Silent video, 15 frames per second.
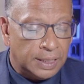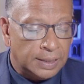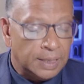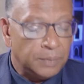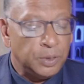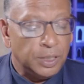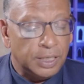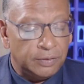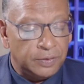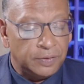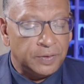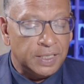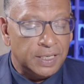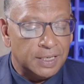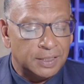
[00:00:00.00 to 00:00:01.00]
alhamdulillah,
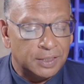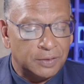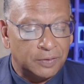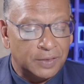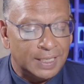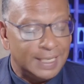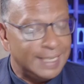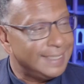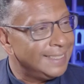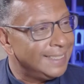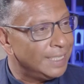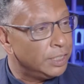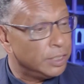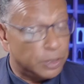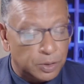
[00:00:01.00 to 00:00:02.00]
50 years of collecting
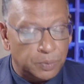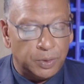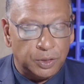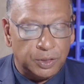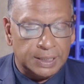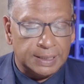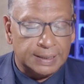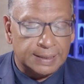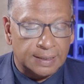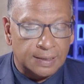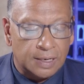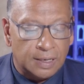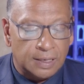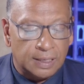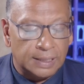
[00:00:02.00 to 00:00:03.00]
and distributing
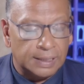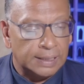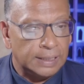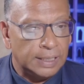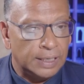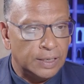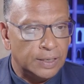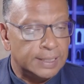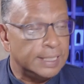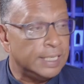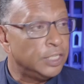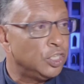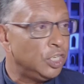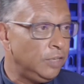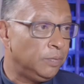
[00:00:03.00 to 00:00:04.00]
zakah, you know, it's an
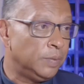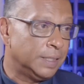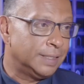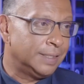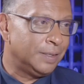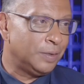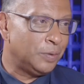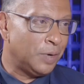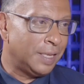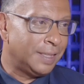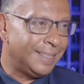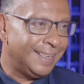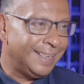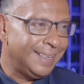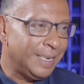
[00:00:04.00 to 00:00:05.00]
achievement right
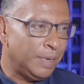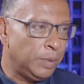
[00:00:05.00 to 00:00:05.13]
there.